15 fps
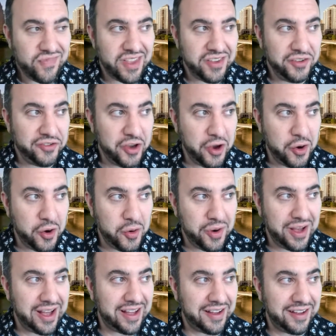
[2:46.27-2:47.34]

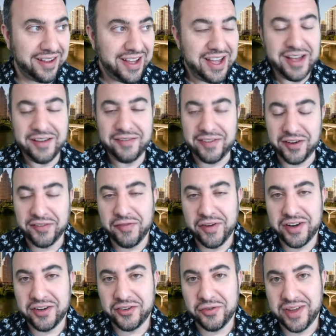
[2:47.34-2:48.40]
So feel free
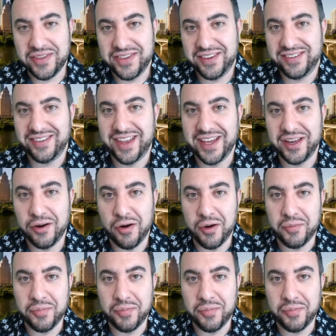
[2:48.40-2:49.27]
to treat this like your own